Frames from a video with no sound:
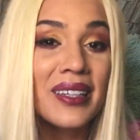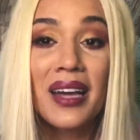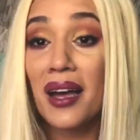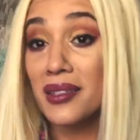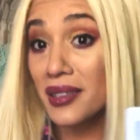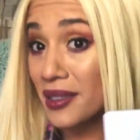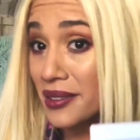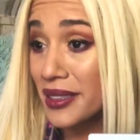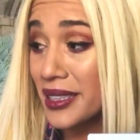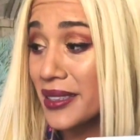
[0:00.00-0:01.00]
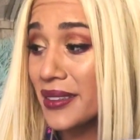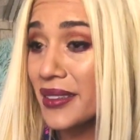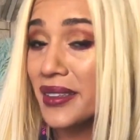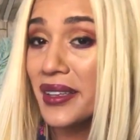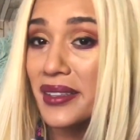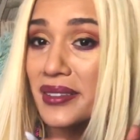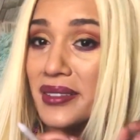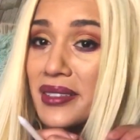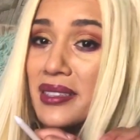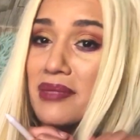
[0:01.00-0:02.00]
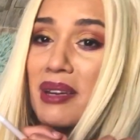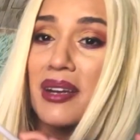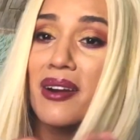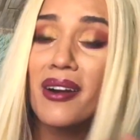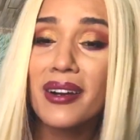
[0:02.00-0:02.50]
on concrete, and in my car